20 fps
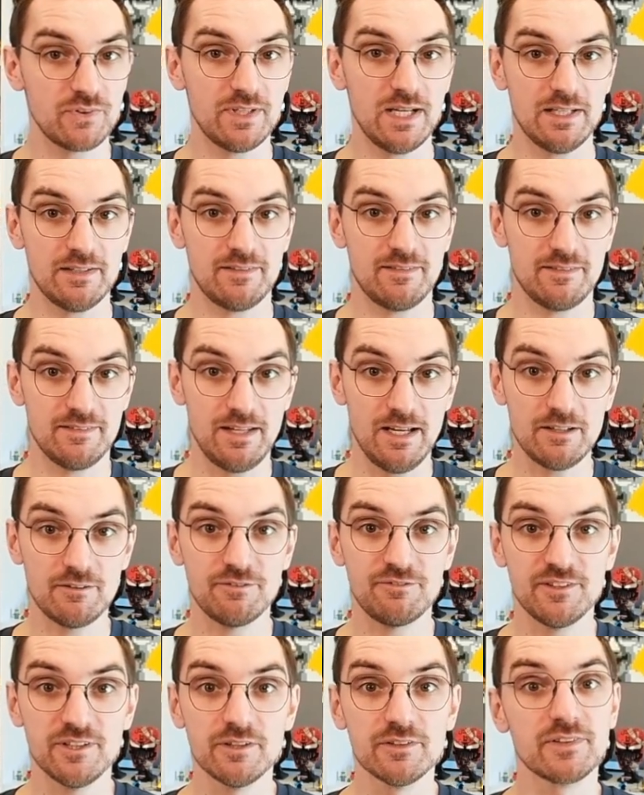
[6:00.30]
that that
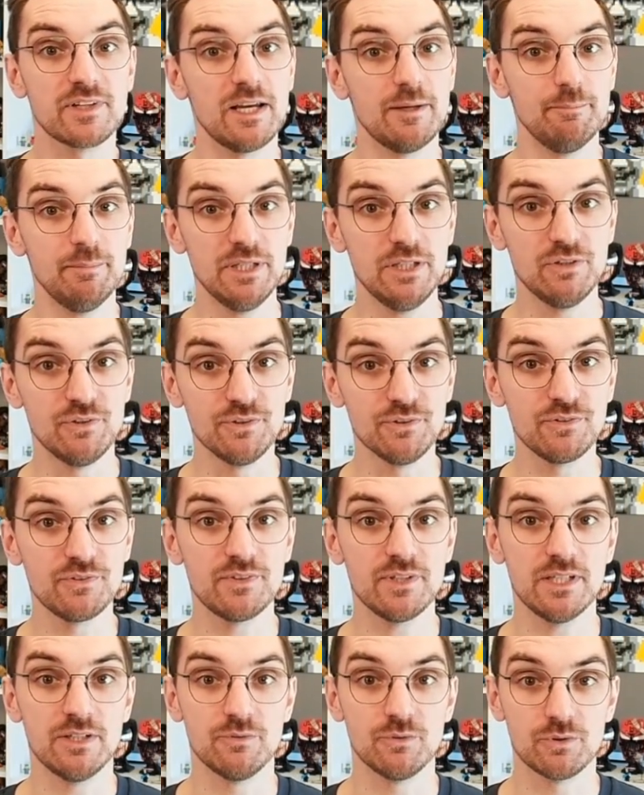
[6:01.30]
field can be used
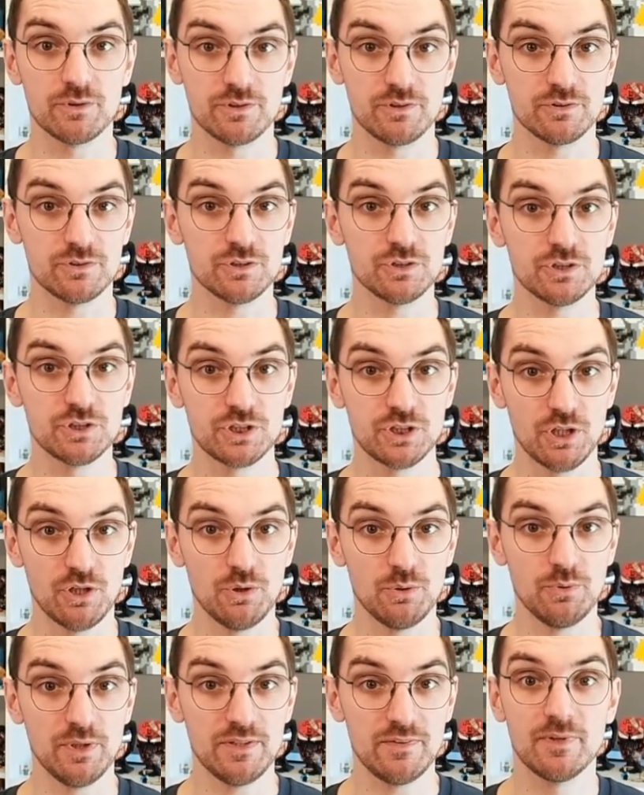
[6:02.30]
in order to
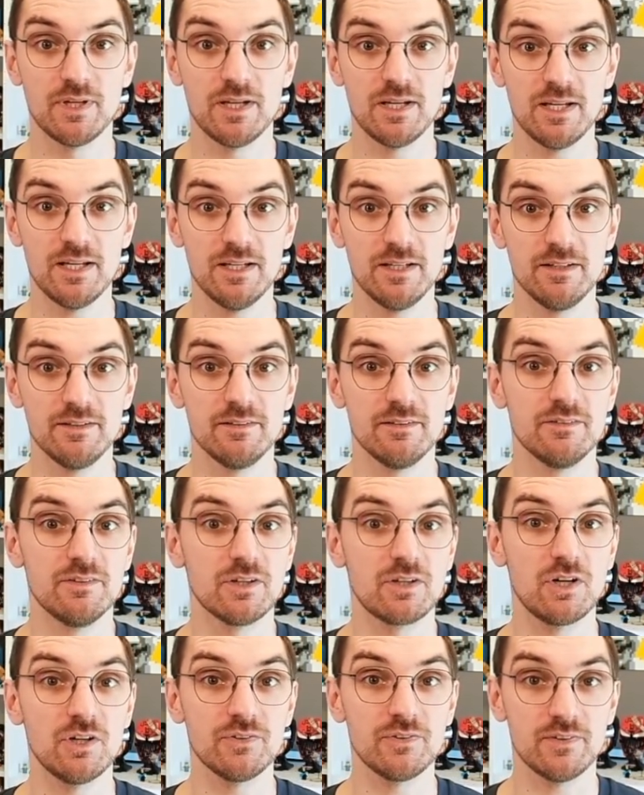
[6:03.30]
show it in the
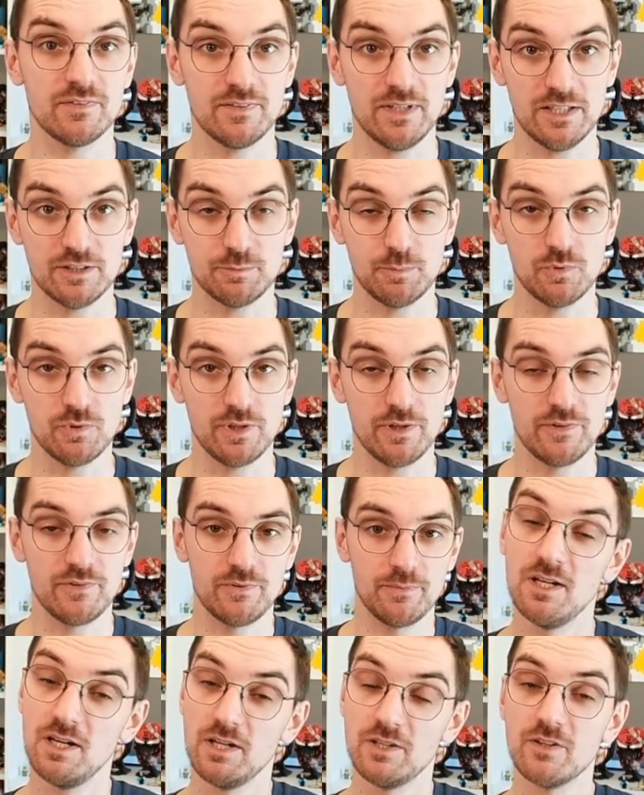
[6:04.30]
content dashboard.
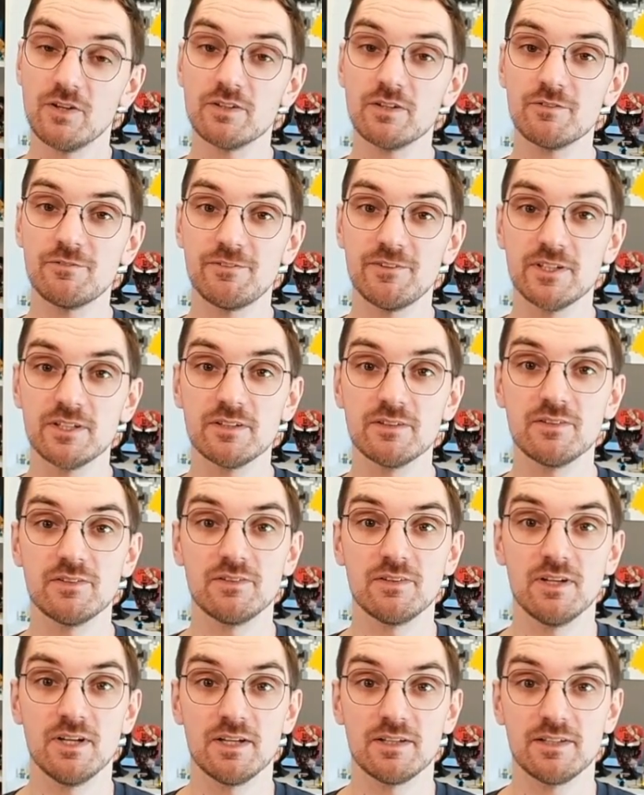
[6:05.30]
Another field
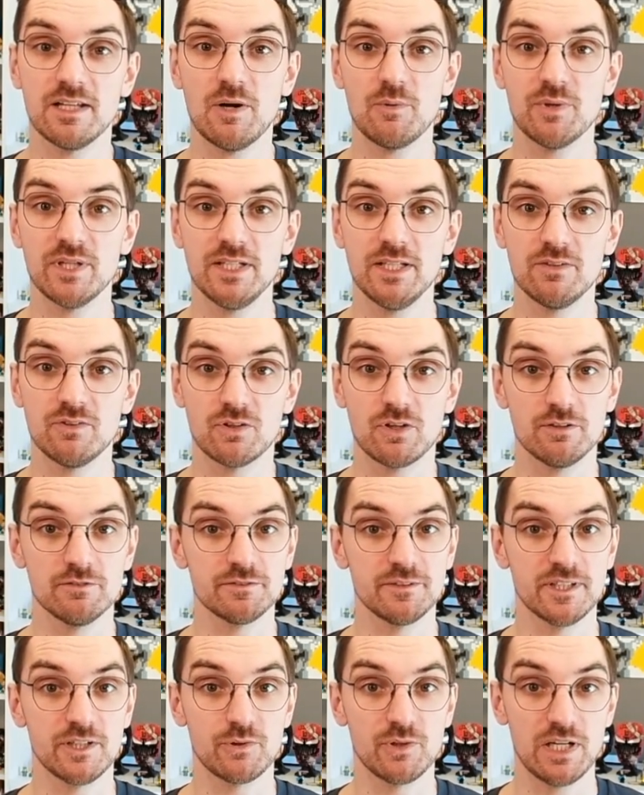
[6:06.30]
that we need to
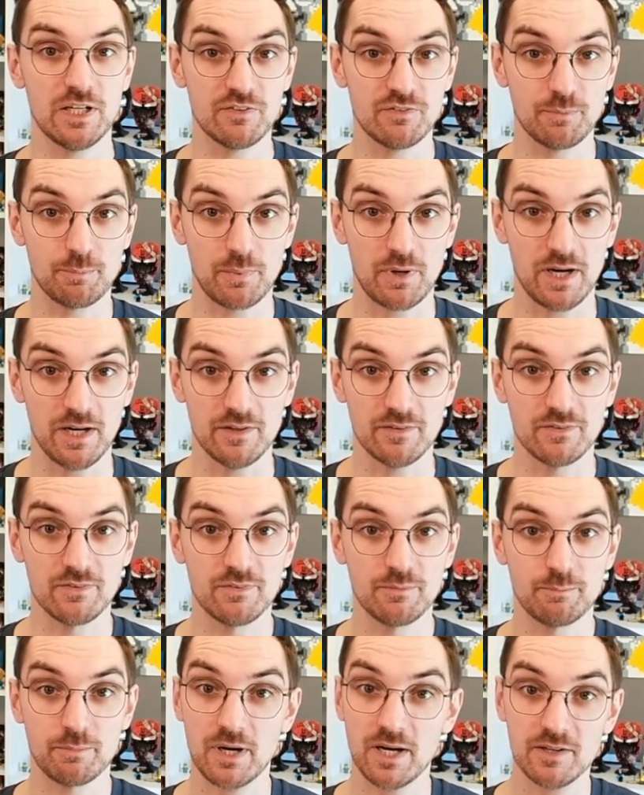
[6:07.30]
configure is
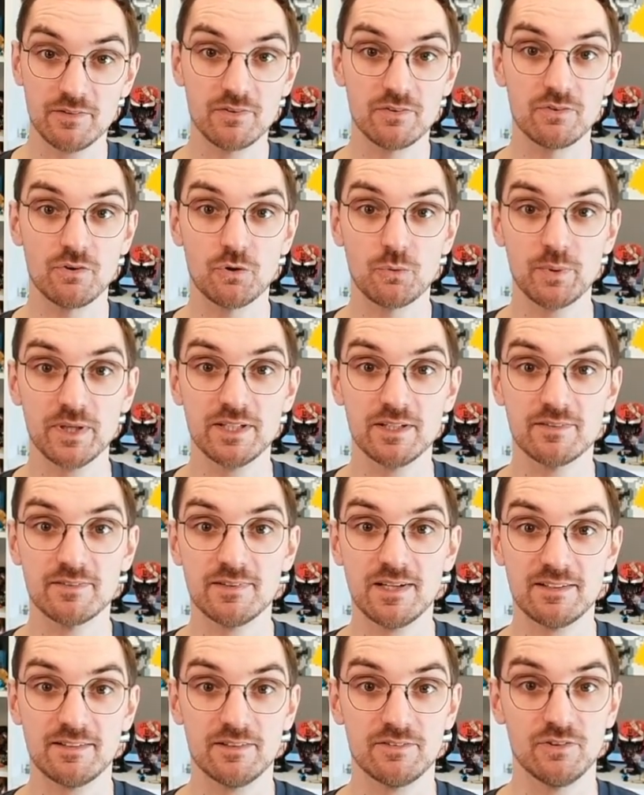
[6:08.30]
price. Price is already
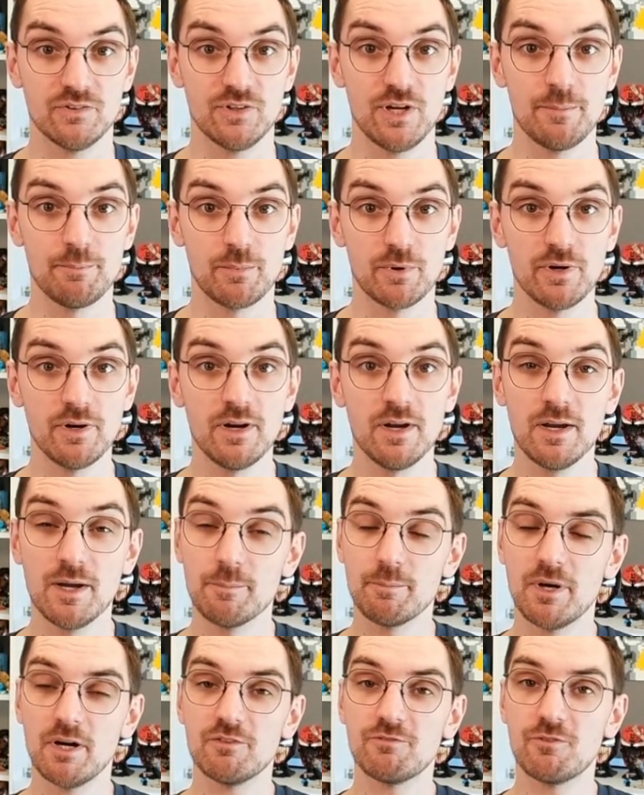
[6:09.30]
set as a number,
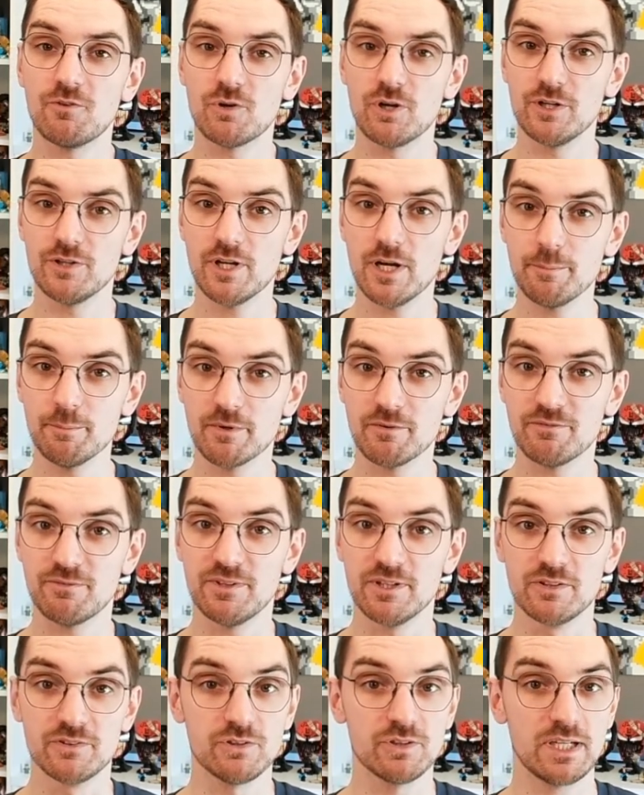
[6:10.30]
but for a number
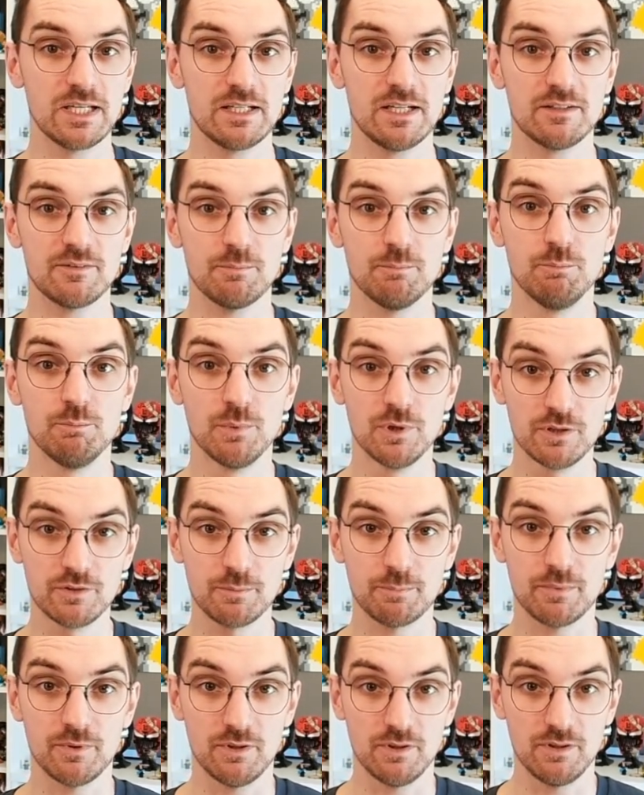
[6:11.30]
field, you can add
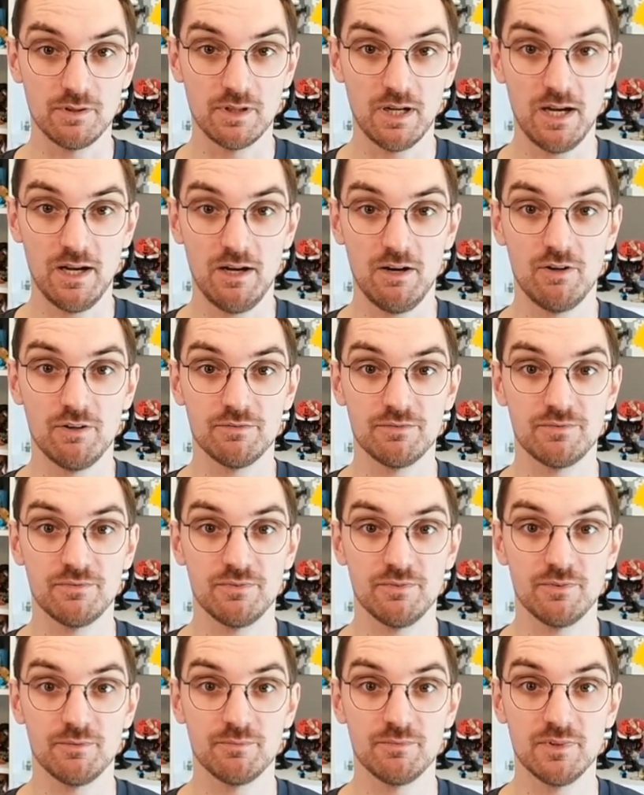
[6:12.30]
multiple of
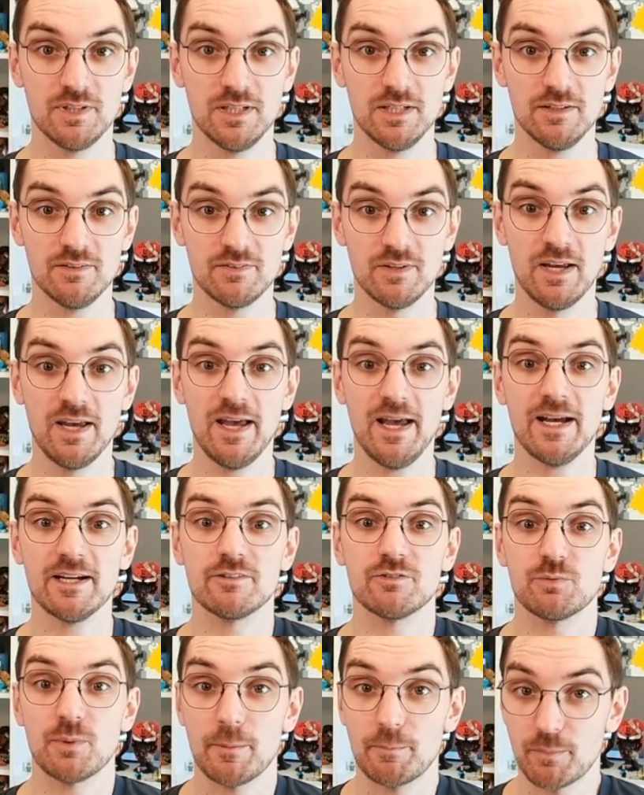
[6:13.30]
these
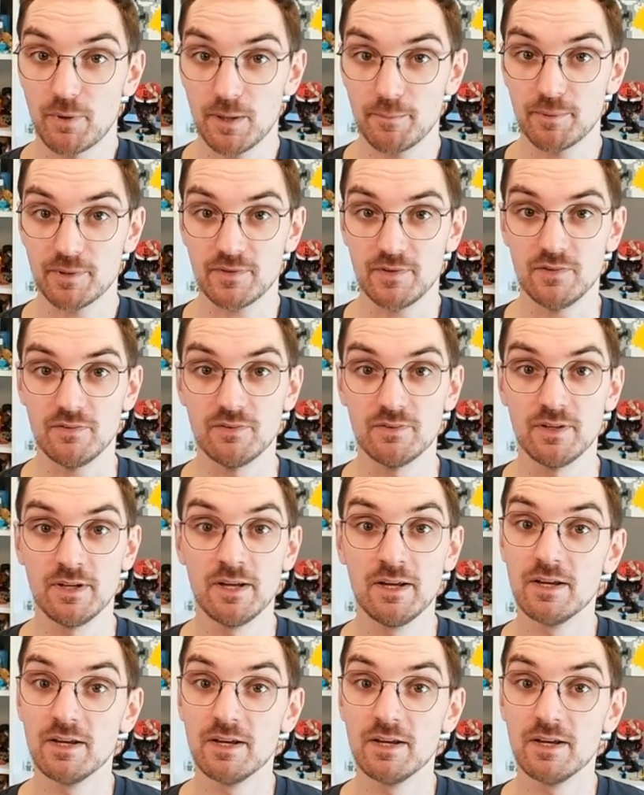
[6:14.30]
extra properties.